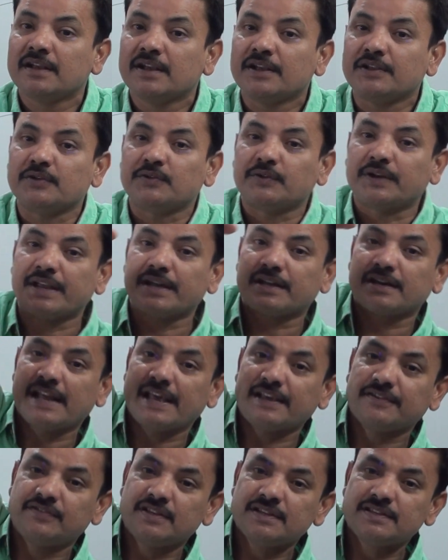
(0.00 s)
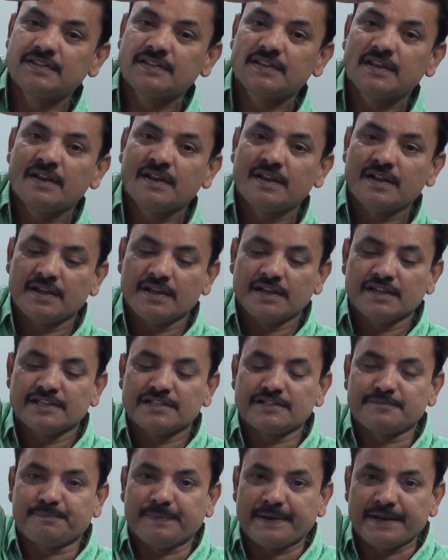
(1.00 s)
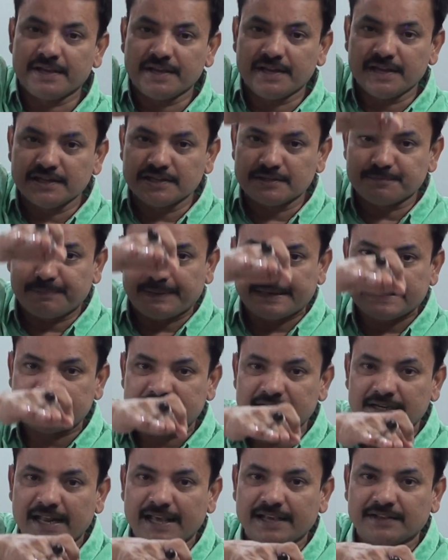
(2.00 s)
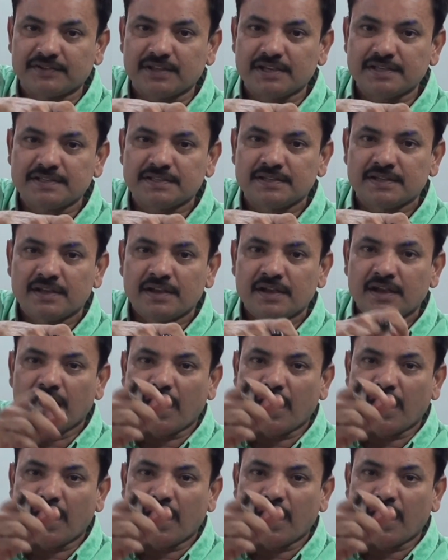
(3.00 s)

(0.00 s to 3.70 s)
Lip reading: You take like this, spring is pressed like this,